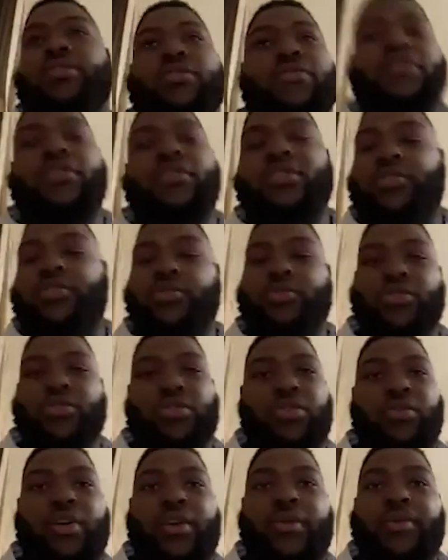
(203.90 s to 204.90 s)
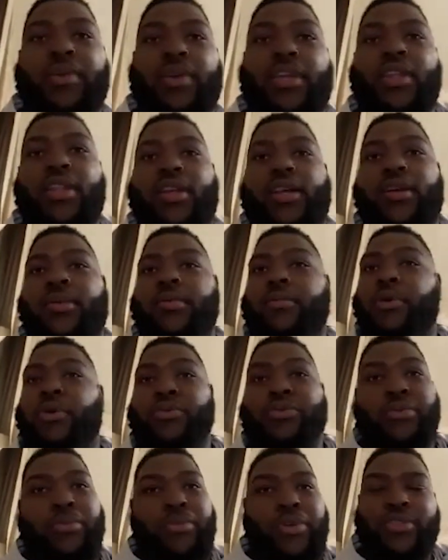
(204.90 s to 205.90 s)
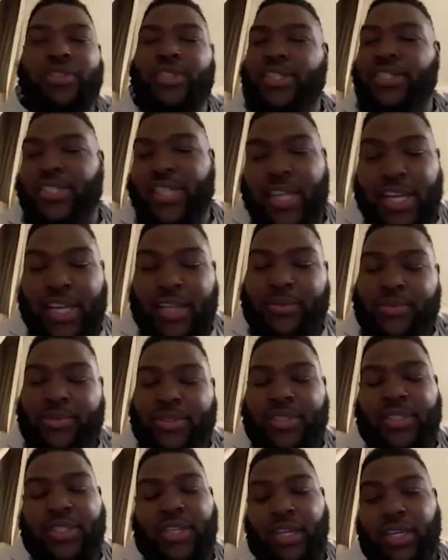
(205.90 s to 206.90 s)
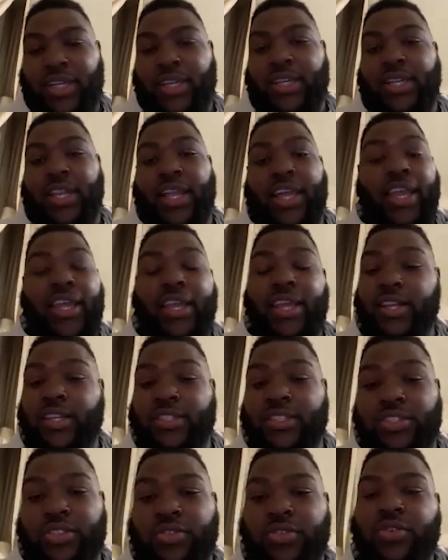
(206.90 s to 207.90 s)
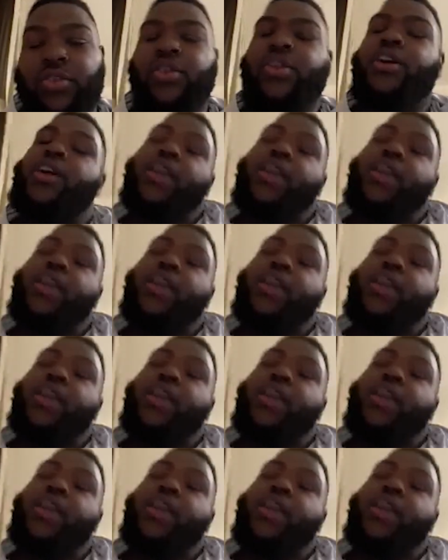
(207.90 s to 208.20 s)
Universal, so I mean, most of the times, like at LSU,